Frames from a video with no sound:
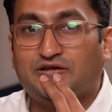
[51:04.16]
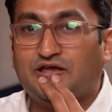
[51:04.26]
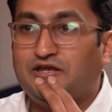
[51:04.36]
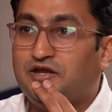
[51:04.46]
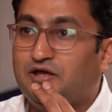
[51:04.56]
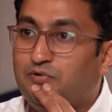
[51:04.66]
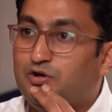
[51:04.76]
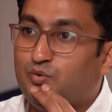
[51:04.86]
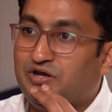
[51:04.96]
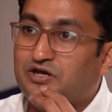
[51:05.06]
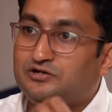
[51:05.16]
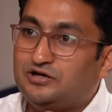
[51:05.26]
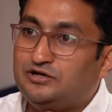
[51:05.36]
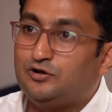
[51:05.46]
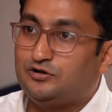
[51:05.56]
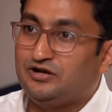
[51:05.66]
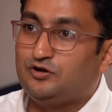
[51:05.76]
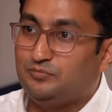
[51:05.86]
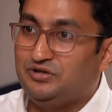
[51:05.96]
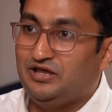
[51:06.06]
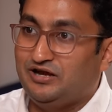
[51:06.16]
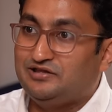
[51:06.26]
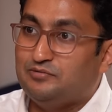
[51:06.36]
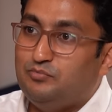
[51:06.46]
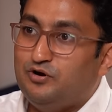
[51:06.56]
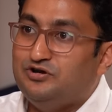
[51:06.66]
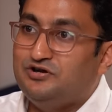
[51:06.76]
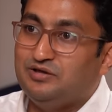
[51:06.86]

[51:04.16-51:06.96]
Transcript: that can India be a twenty trillion dollar economy at some point in